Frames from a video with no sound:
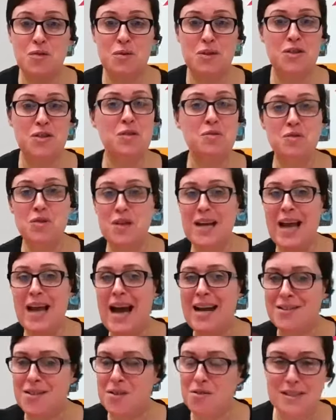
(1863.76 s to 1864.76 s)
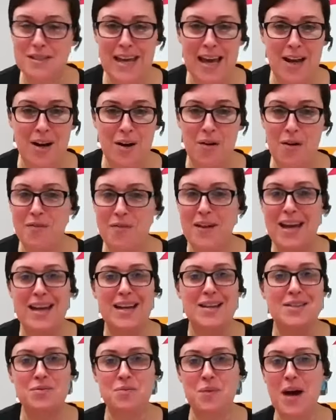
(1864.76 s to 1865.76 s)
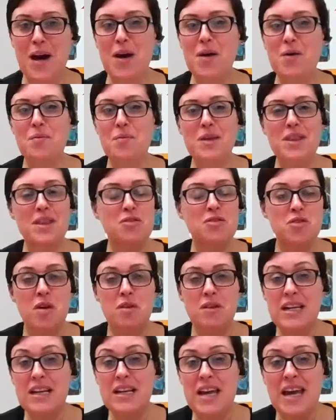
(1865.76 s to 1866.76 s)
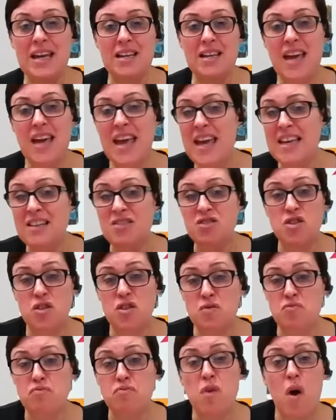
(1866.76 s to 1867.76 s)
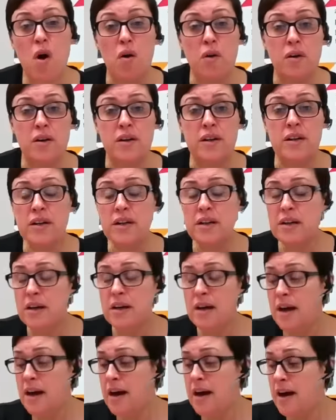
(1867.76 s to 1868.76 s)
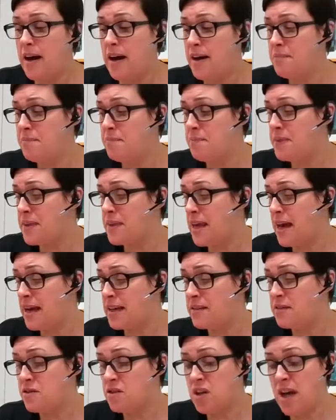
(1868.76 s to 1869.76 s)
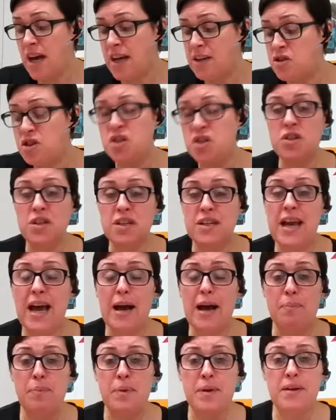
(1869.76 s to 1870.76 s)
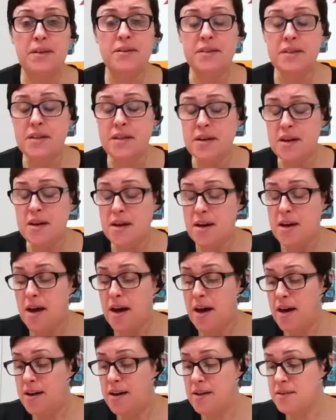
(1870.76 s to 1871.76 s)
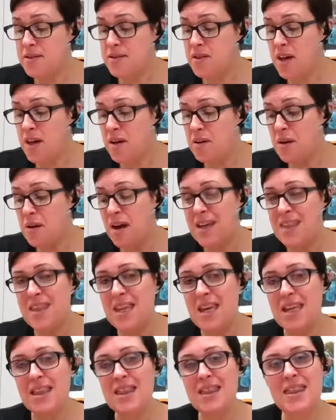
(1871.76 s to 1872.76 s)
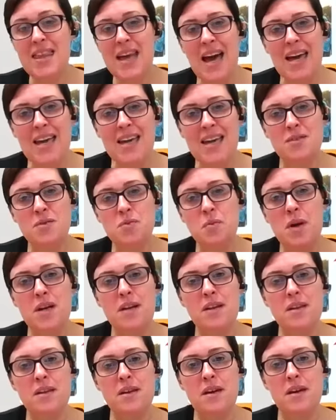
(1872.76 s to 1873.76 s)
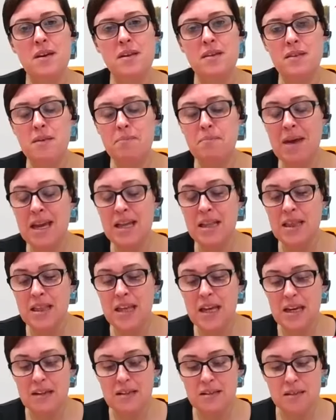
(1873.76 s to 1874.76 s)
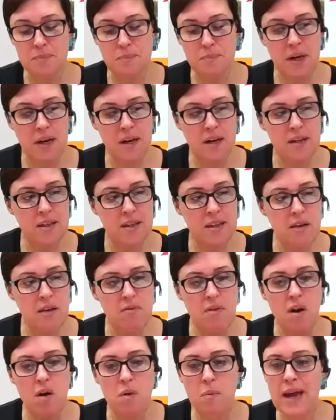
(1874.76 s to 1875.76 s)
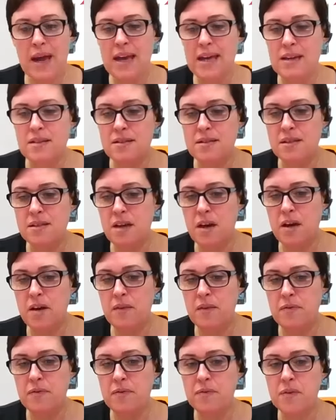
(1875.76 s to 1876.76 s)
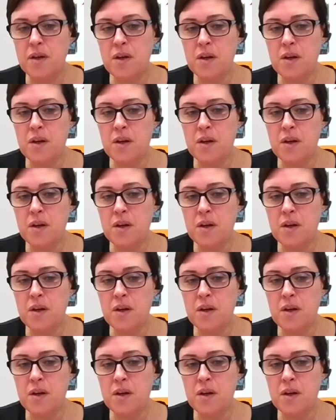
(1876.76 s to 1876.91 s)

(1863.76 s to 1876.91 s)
just with children, adults get a lot of it as well with the trolling. It's just wrong, and shouldn't happen. So I think that is one of the main things, but there are ways of,